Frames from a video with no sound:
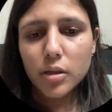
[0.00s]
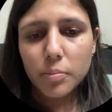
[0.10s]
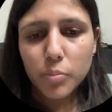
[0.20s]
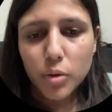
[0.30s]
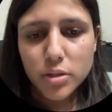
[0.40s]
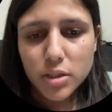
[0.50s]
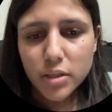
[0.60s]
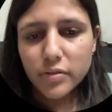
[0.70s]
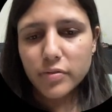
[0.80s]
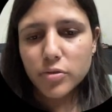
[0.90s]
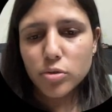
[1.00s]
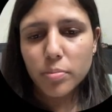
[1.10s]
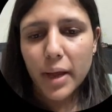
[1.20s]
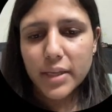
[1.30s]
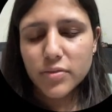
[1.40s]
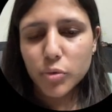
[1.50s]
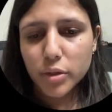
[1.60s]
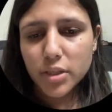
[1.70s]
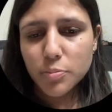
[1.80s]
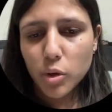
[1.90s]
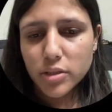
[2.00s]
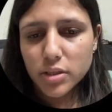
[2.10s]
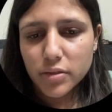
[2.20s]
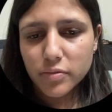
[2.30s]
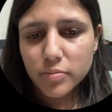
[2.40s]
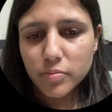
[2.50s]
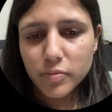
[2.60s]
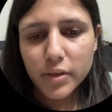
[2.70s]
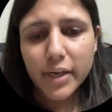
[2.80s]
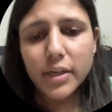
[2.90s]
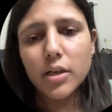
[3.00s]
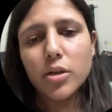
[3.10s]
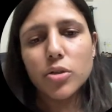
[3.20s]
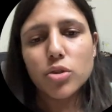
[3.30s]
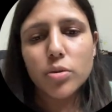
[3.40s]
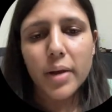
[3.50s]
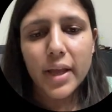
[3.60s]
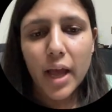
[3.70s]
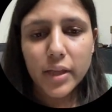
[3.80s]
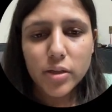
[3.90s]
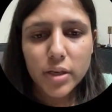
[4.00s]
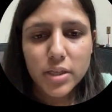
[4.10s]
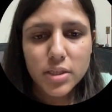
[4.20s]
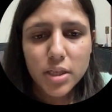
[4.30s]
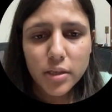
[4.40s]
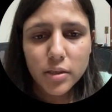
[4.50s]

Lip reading: positive. So max vote is positive, right? So my accuracy